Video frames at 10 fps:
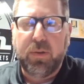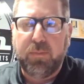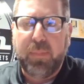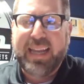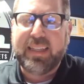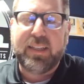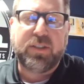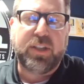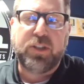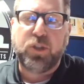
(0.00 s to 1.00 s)
make the
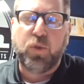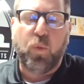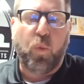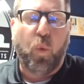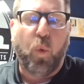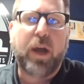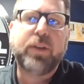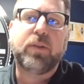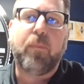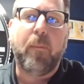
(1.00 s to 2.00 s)
decision
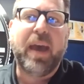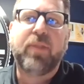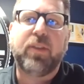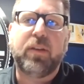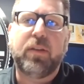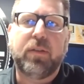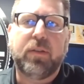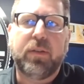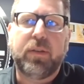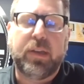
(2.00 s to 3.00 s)
what method
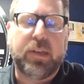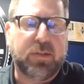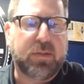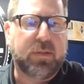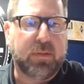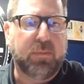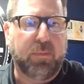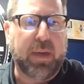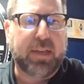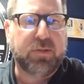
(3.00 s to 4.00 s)
is
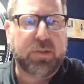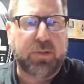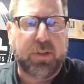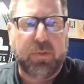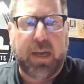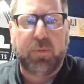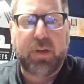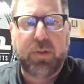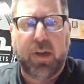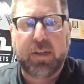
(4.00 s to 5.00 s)
best suited, right?
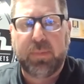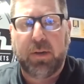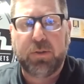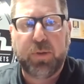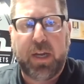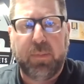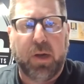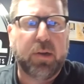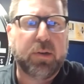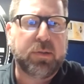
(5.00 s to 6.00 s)
We talked about
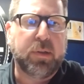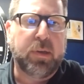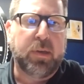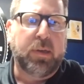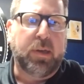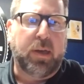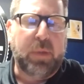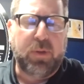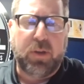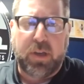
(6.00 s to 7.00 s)
trademarks.
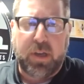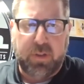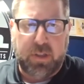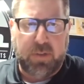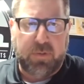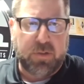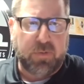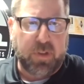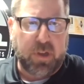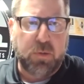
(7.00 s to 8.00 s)
Maybe you could cover the difference
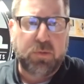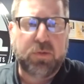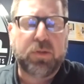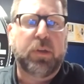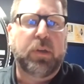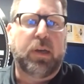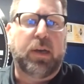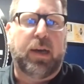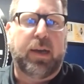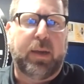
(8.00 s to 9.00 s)
of those
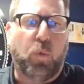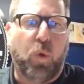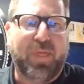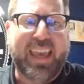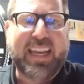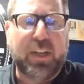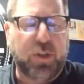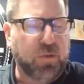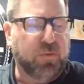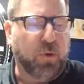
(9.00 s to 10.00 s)
and what they can
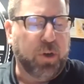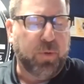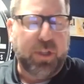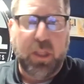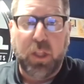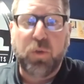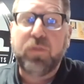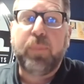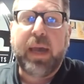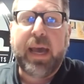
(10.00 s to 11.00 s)
do for you in lieu
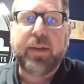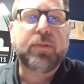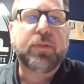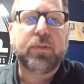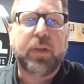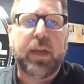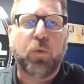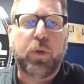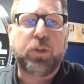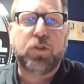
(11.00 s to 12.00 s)
of a patent,
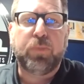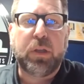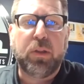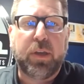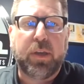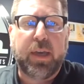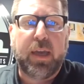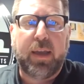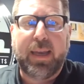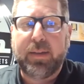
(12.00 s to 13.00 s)
and when you should be looking
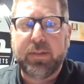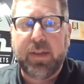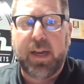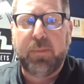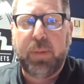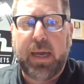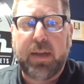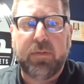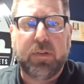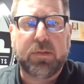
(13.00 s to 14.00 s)
at a design
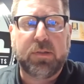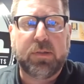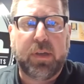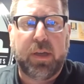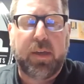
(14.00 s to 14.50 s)
patent versus